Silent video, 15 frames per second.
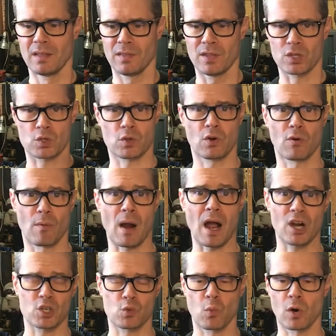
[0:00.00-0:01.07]
this
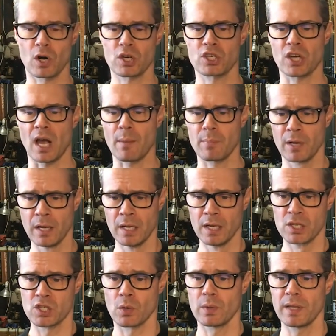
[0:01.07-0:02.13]
garage workshop.
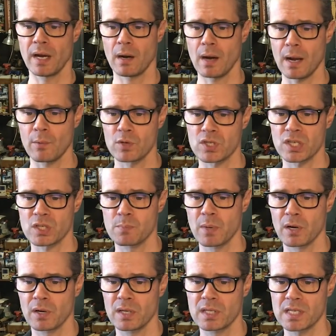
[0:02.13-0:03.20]
So in there I was
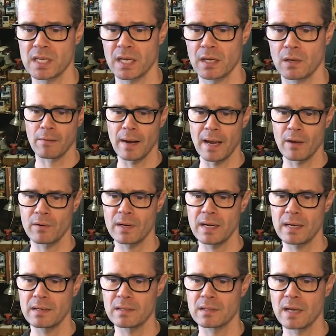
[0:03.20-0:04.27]
experiencing
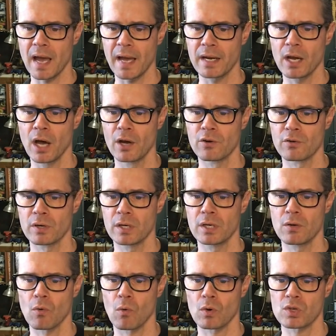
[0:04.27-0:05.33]
around nine
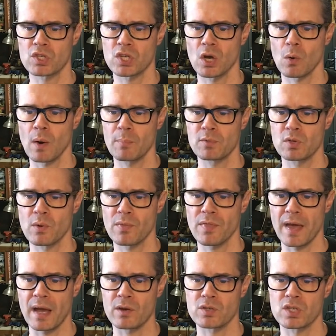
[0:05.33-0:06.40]
hundred or so up to one
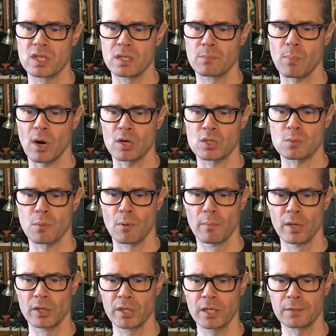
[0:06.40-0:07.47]
thousand parts per
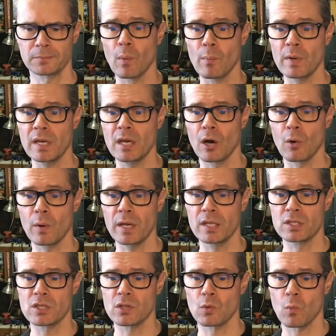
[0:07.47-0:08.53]
million. When we go
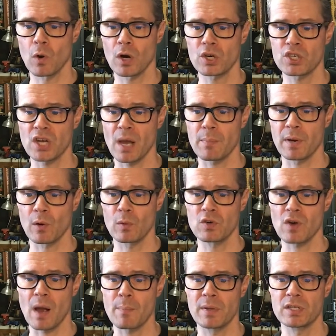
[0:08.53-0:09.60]
into the workshop here, we
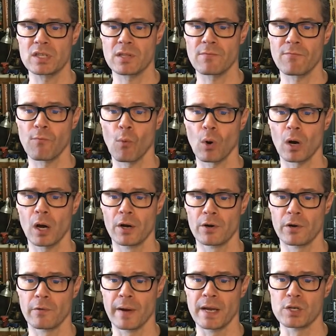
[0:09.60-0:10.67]
drop into the four
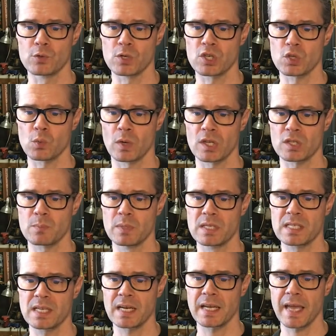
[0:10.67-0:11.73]
hundred range, which is what it's been
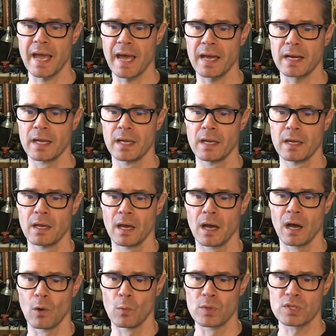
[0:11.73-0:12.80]
sitting at,
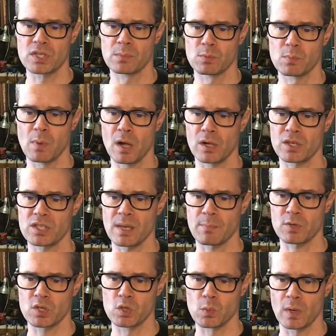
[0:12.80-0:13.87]
uh, with some small
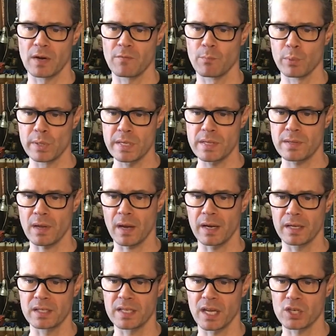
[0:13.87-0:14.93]
exceptions when I've breathed on
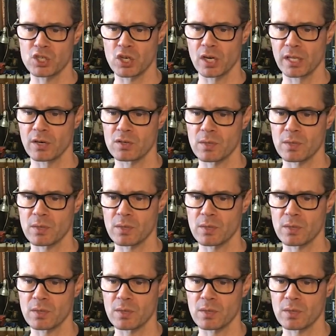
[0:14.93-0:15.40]
it intentionally or